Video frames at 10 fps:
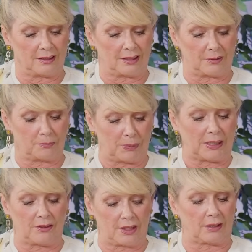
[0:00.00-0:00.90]
the
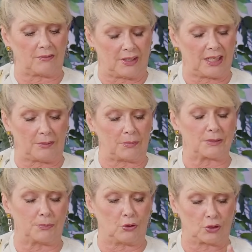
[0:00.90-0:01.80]
big thing for him is
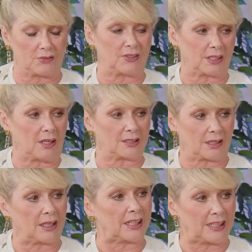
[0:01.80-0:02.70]
because of his eyesight,